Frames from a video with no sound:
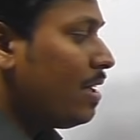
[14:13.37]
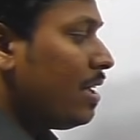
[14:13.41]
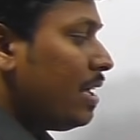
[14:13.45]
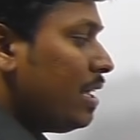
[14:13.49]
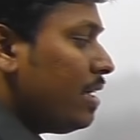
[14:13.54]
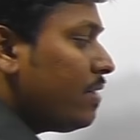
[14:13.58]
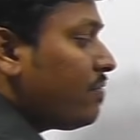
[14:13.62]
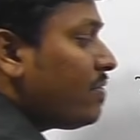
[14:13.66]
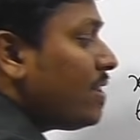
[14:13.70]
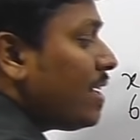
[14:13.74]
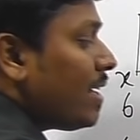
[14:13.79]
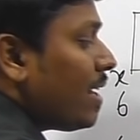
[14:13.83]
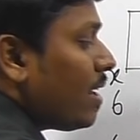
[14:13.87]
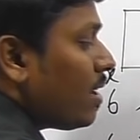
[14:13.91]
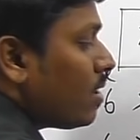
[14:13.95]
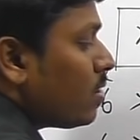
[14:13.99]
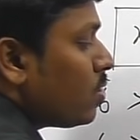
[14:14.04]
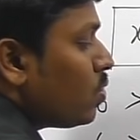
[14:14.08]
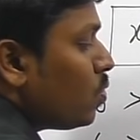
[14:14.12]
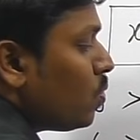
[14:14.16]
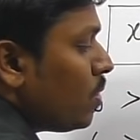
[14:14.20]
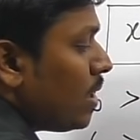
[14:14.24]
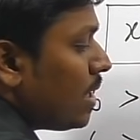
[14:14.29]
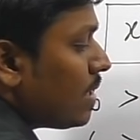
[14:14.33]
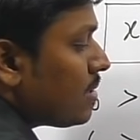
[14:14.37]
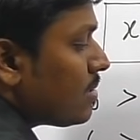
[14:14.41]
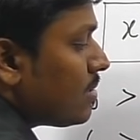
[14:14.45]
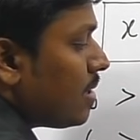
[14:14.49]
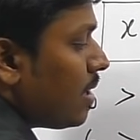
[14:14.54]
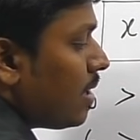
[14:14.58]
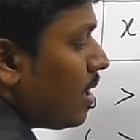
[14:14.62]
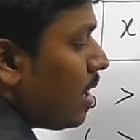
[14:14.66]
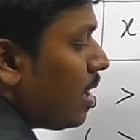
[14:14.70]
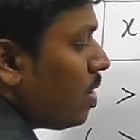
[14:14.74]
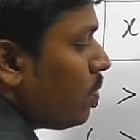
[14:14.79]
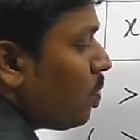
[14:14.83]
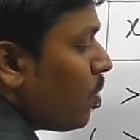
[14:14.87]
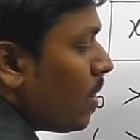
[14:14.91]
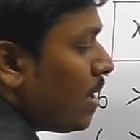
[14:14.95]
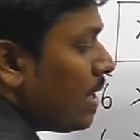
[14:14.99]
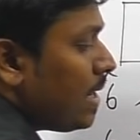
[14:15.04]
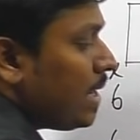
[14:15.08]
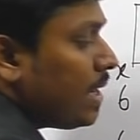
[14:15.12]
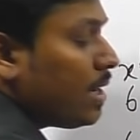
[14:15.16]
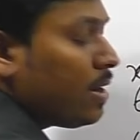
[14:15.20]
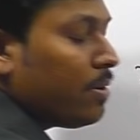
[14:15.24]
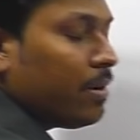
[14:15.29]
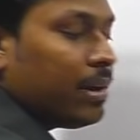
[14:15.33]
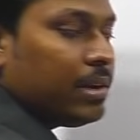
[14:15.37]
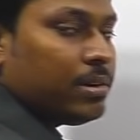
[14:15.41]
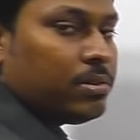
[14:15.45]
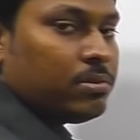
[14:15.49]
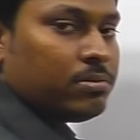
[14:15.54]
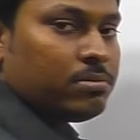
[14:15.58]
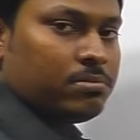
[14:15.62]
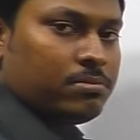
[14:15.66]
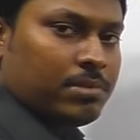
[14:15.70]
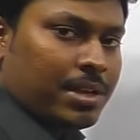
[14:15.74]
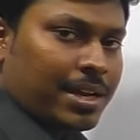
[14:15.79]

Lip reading: If there are 2 less than and 1 equal to,